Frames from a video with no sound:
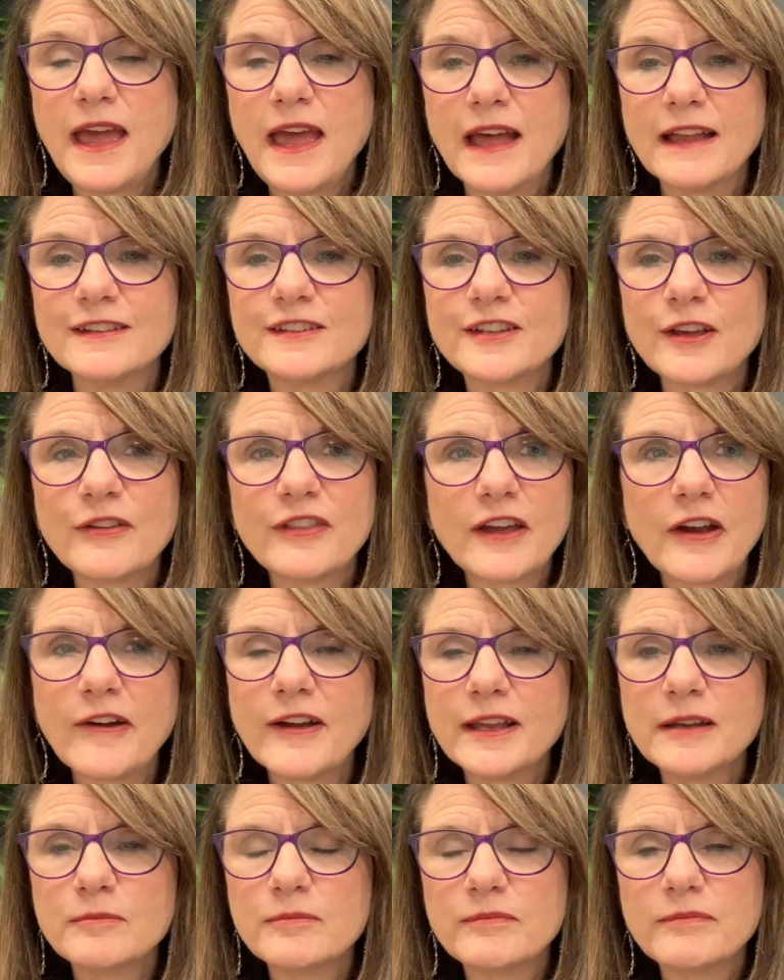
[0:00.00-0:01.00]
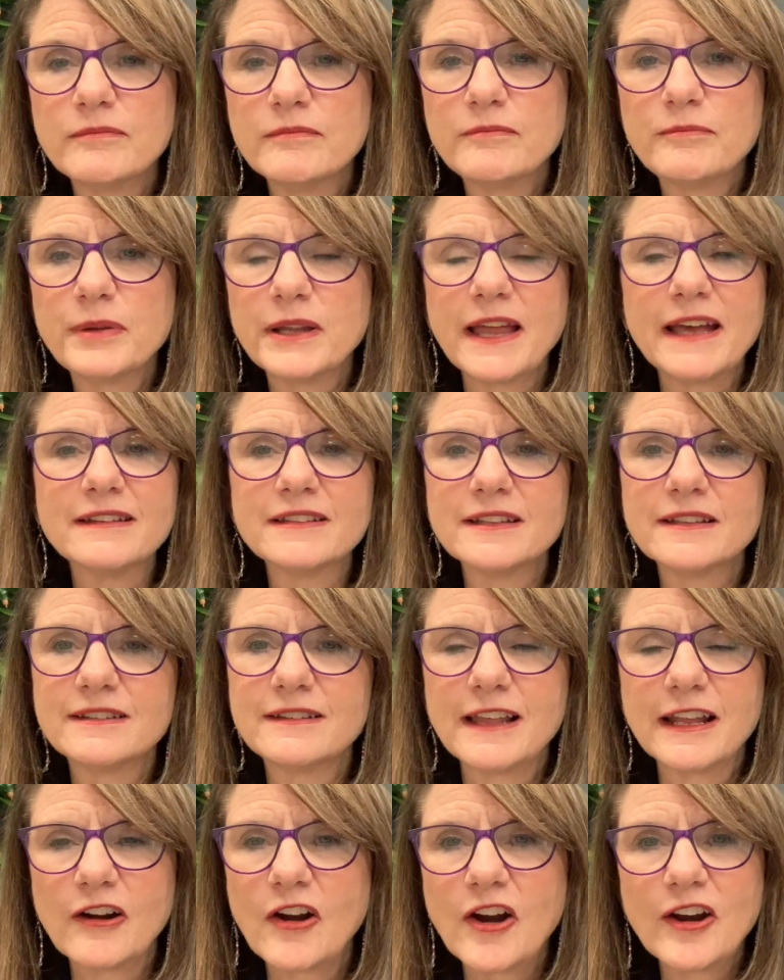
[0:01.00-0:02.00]
And so they're in places
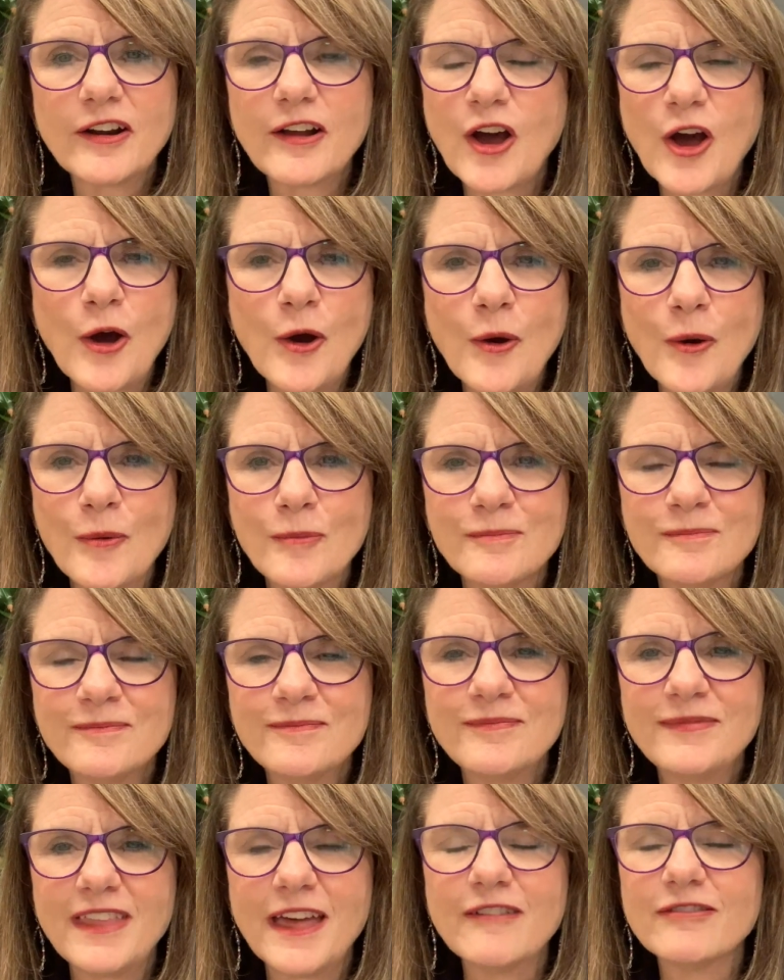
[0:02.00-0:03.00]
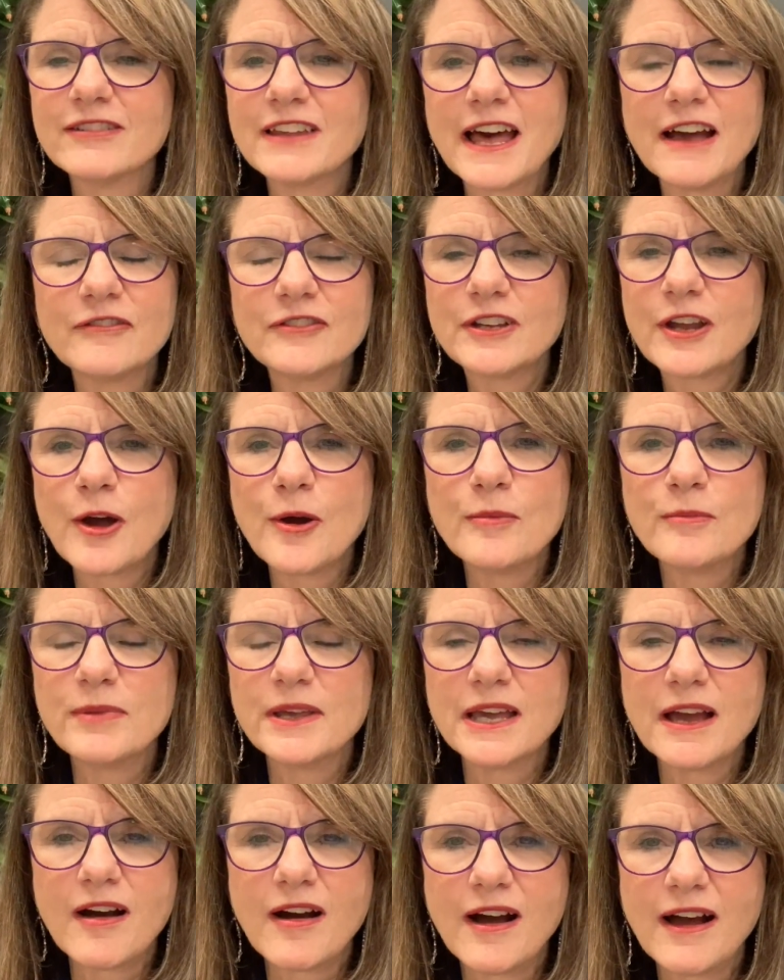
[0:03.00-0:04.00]
that aren't home. They've left home
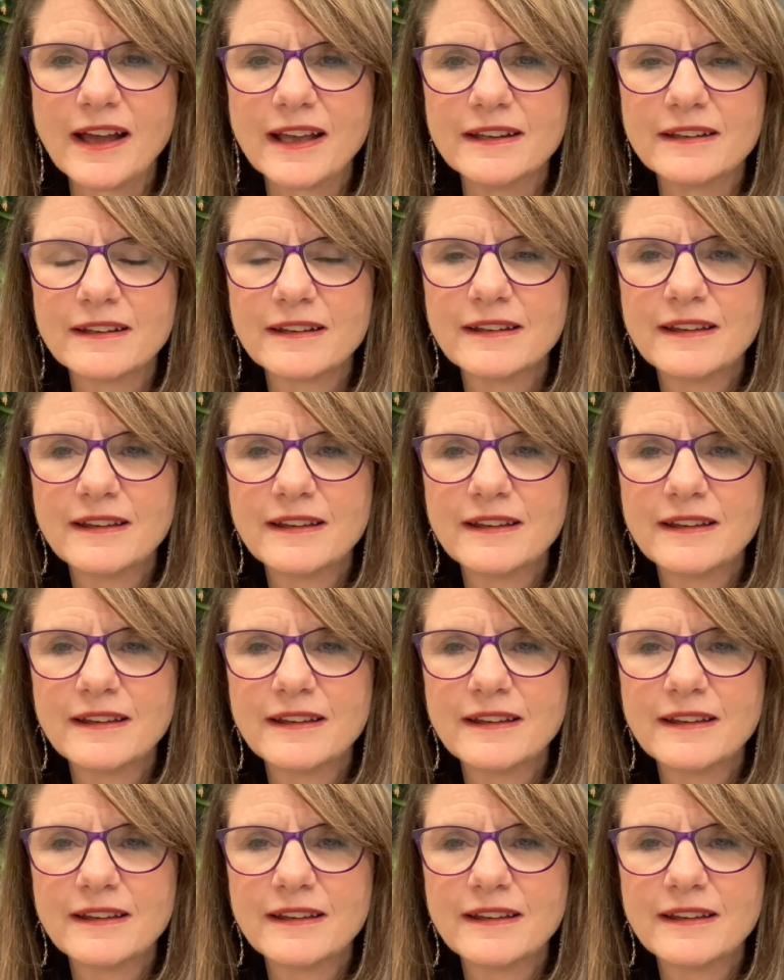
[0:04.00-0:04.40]
behind.